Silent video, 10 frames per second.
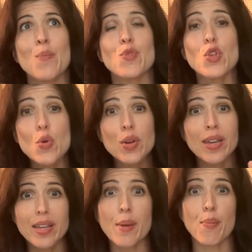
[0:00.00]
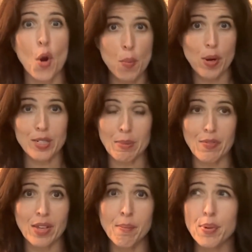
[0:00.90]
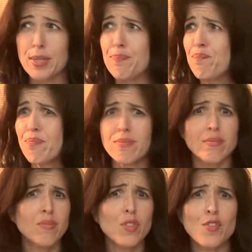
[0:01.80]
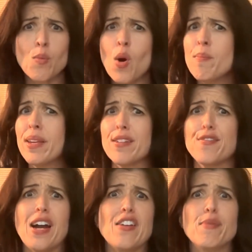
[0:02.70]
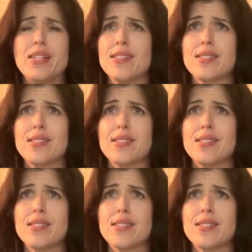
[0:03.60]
You can get proprioceptive input from 1 minute, 5 minutes,